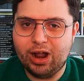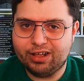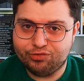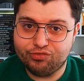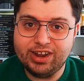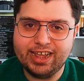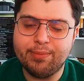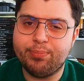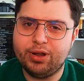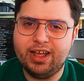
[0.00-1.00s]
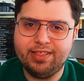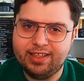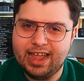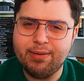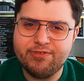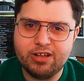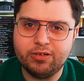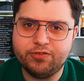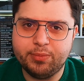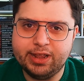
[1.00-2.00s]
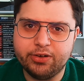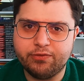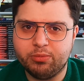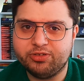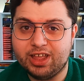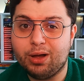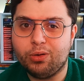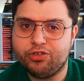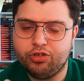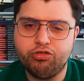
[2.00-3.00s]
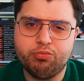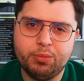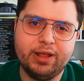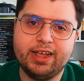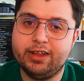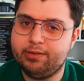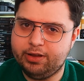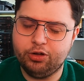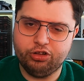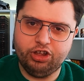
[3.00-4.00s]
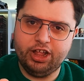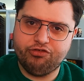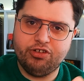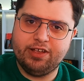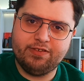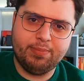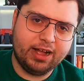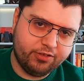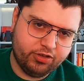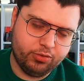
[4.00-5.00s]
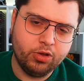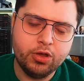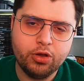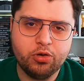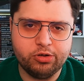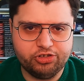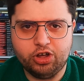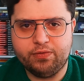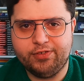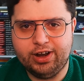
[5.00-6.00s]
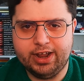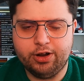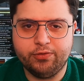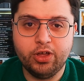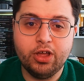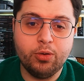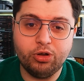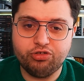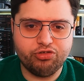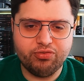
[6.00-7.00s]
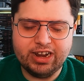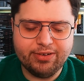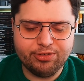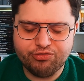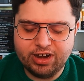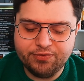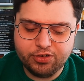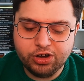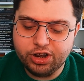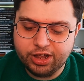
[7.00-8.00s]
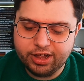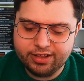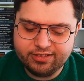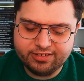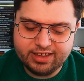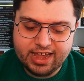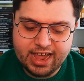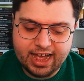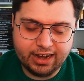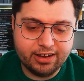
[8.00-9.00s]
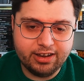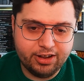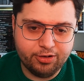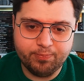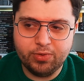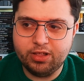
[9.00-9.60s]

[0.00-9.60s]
while I was reading it, but the name sounded familiar from Star Wars: The Old Republic, and it traced back to KOTOR, funnily enough, which was really fun to see. And